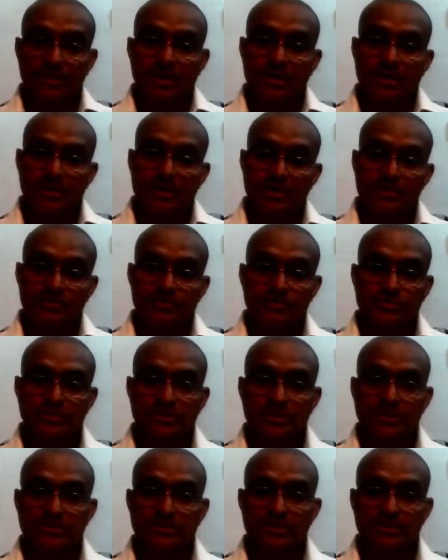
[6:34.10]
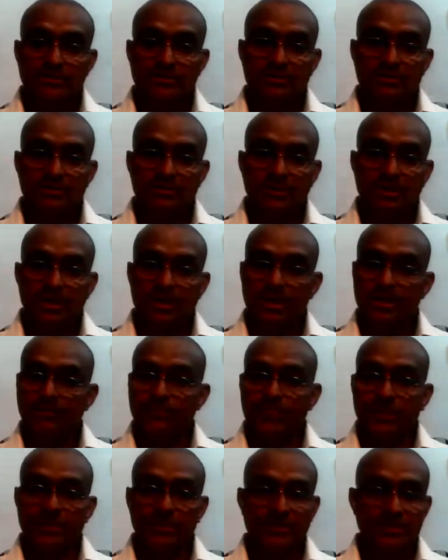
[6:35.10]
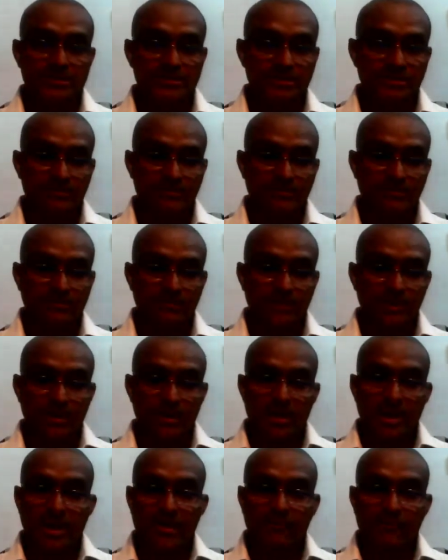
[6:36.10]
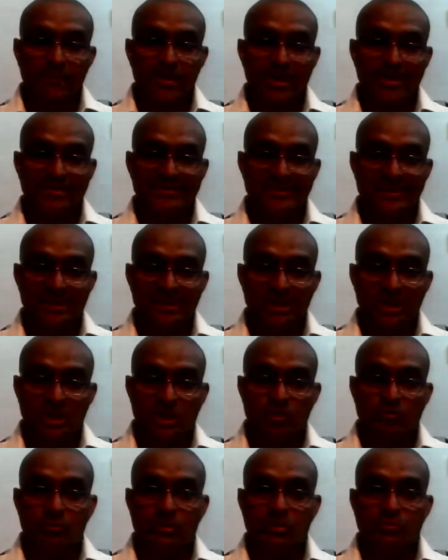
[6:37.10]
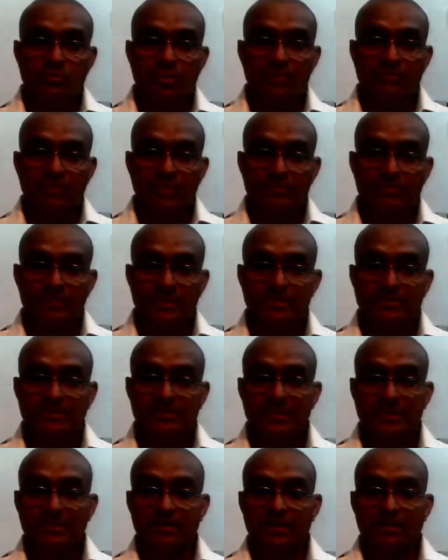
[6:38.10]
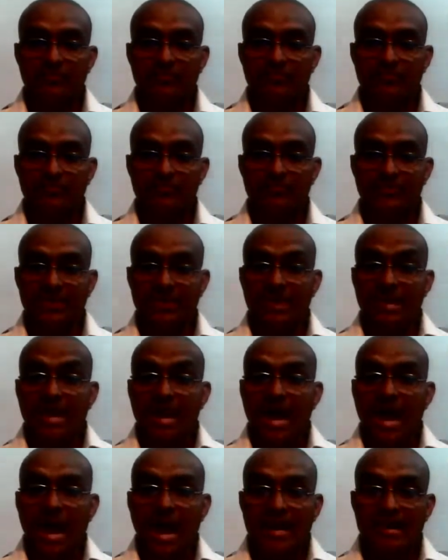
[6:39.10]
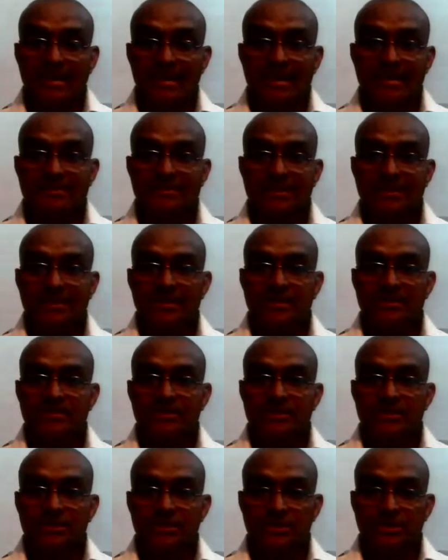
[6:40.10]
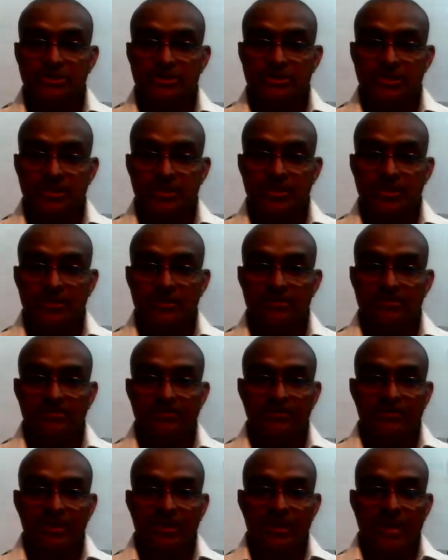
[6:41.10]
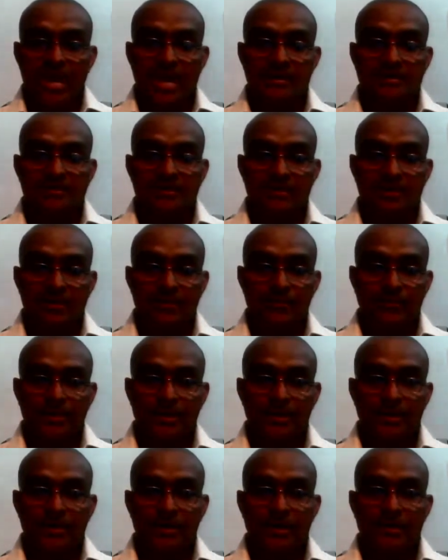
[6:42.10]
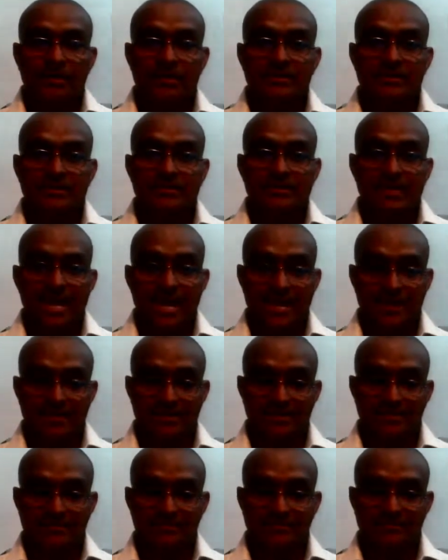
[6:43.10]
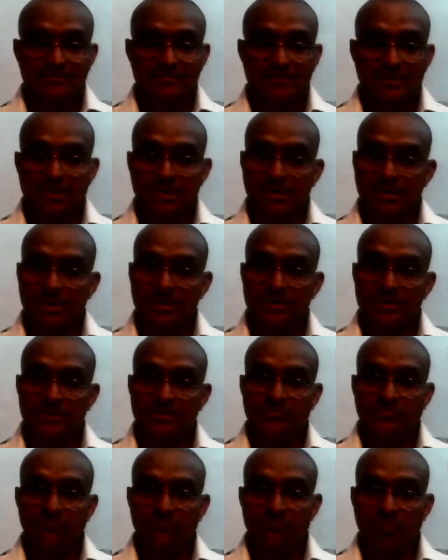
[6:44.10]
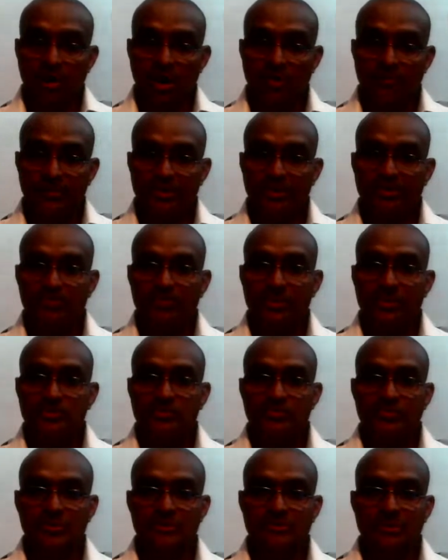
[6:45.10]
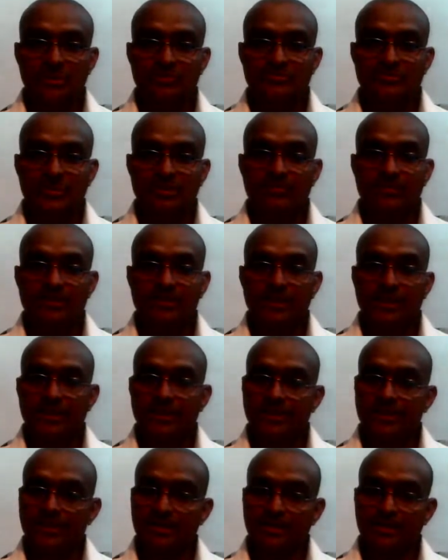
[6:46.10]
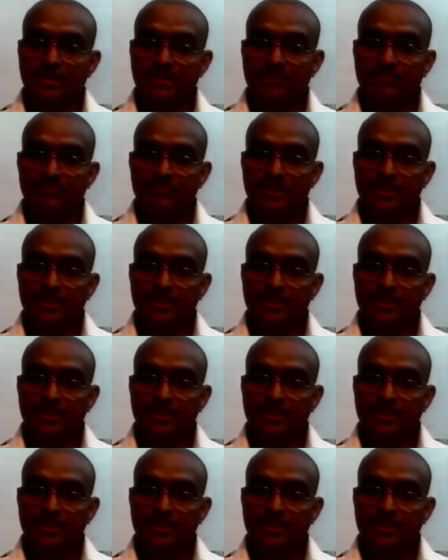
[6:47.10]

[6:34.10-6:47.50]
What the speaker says: or association or partnership or by the individual members thereof, unless it is registered as a company under this act or is formed in pursuance of some other Indian law.